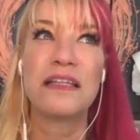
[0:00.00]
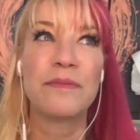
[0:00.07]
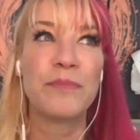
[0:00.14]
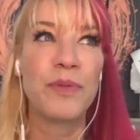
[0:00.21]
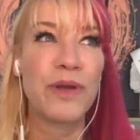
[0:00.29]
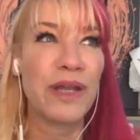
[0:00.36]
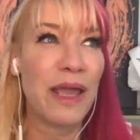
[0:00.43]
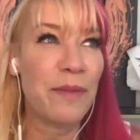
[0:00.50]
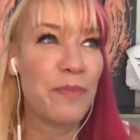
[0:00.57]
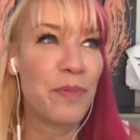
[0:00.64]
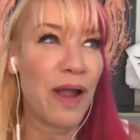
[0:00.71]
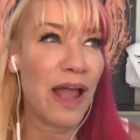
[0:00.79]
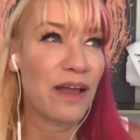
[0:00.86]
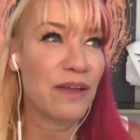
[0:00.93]
Brene
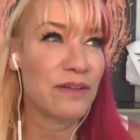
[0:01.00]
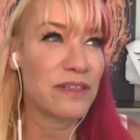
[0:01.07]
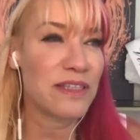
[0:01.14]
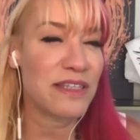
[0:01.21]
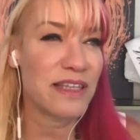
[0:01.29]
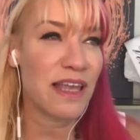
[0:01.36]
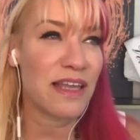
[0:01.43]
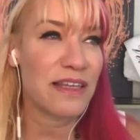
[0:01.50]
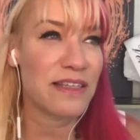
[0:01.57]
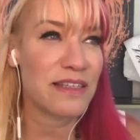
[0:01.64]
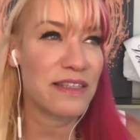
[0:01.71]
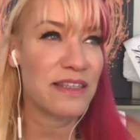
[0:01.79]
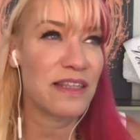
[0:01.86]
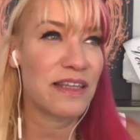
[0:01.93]
Brown
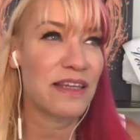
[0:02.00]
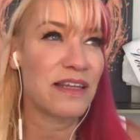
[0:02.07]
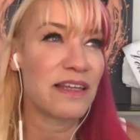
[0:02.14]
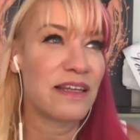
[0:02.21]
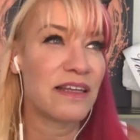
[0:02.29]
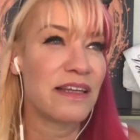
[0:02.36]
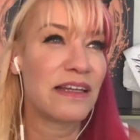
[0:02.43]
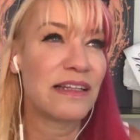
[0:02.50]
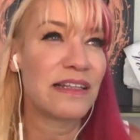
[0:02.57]
says the